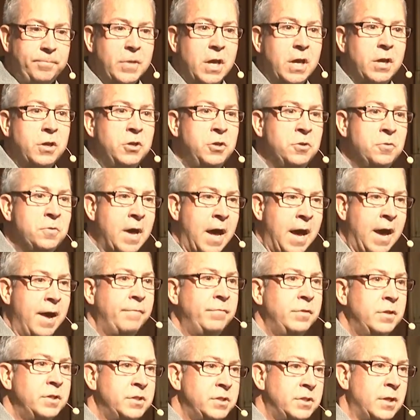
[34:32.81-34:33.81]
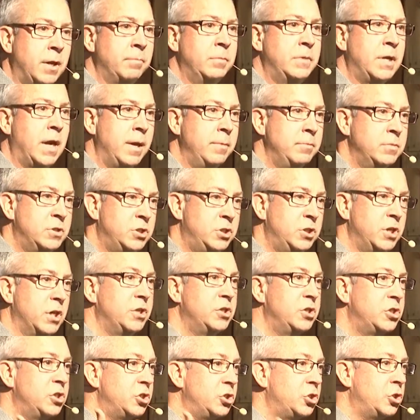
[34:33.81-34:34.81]
You have to sometimes
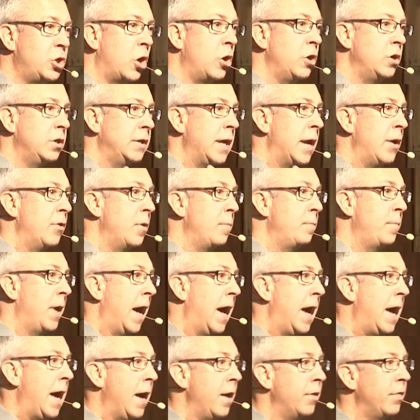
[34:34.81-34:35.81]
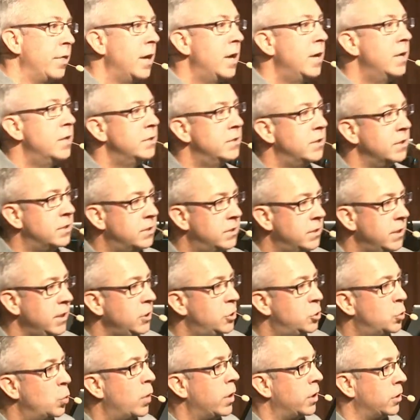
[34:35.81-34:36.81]
just start down a path to teach
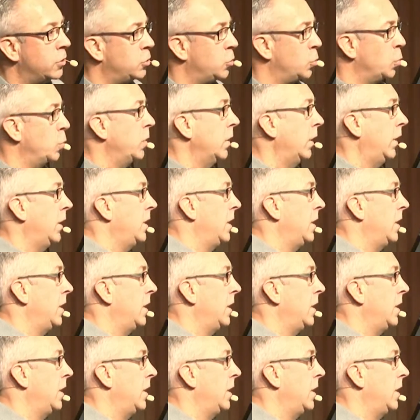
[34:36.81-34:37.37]
what it's really